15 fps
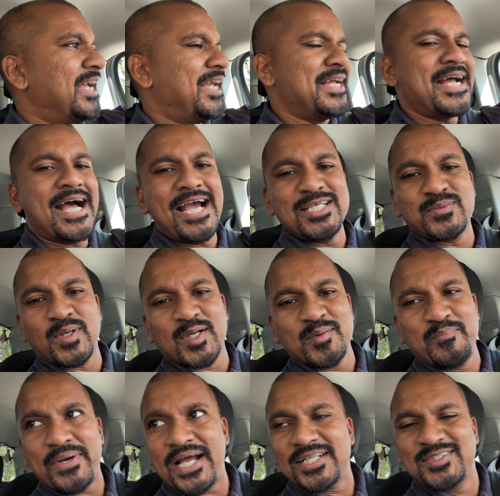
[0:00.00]
Hey guys,
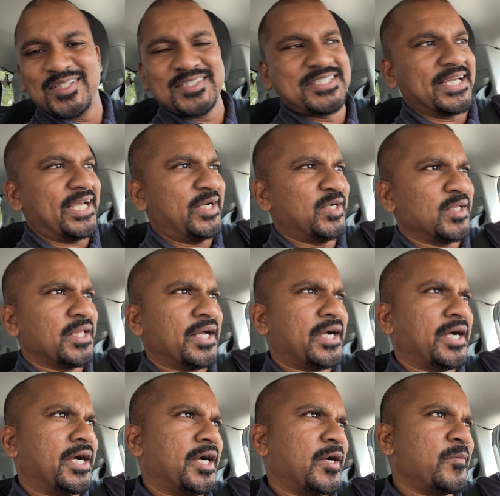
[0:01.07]
welcome back to the channel.
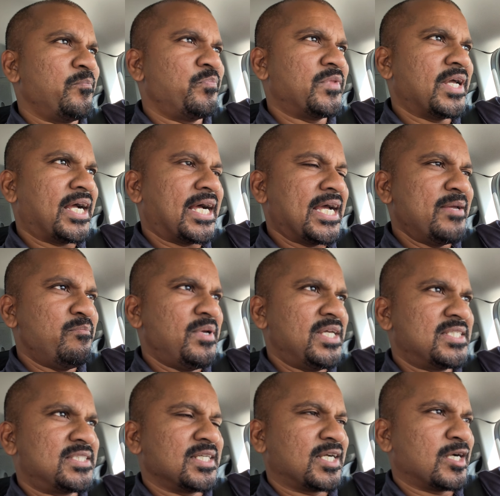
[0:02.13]
I
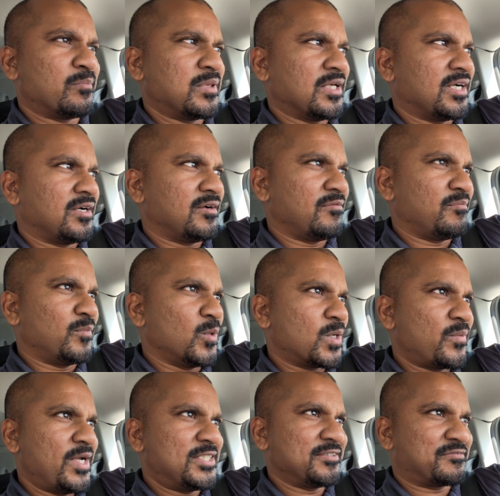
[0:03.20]
missed a couple of
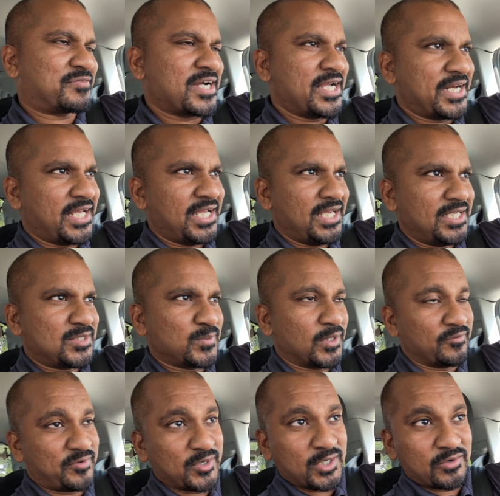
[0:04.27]
Motivation Fridays.
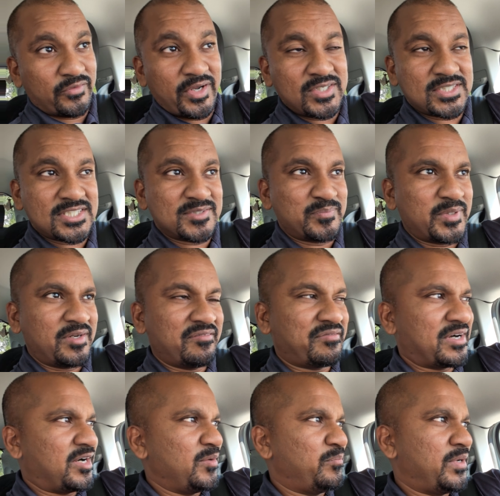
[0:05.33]
Well, for good reasons. Been
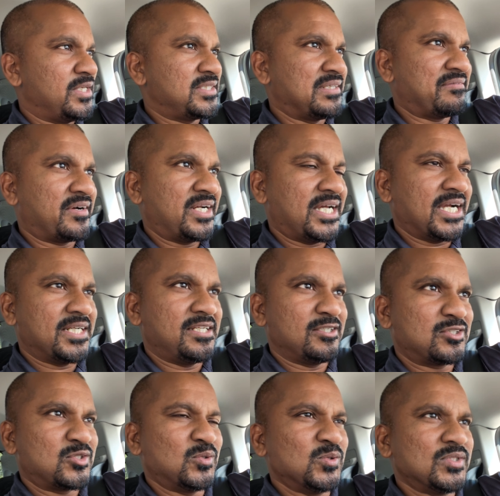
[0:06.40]
very busy, very hectic.
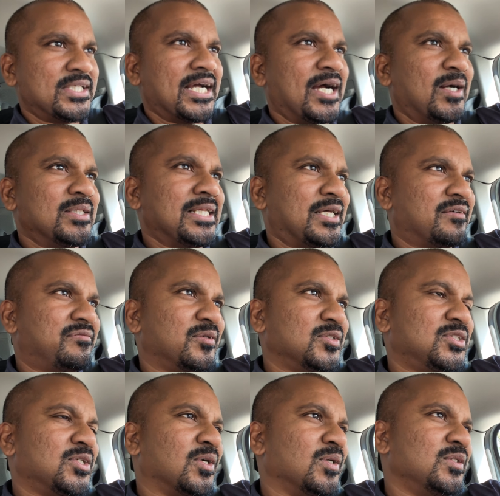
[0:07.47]
School's out, a lot of
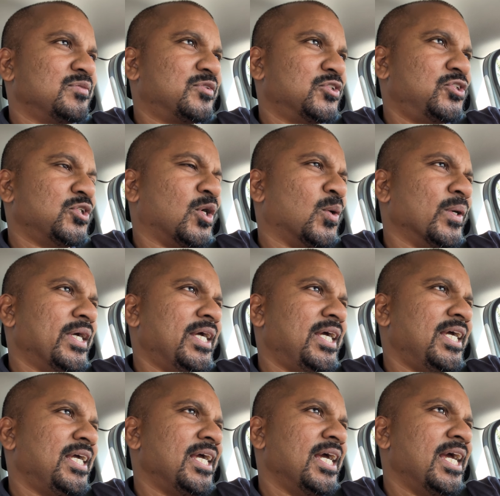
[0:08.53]
folks calling for
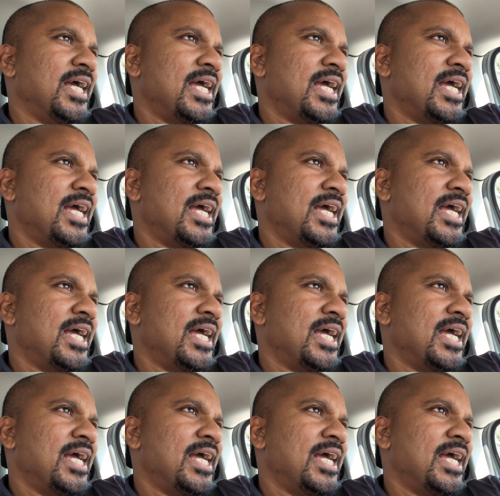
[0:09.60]
showing.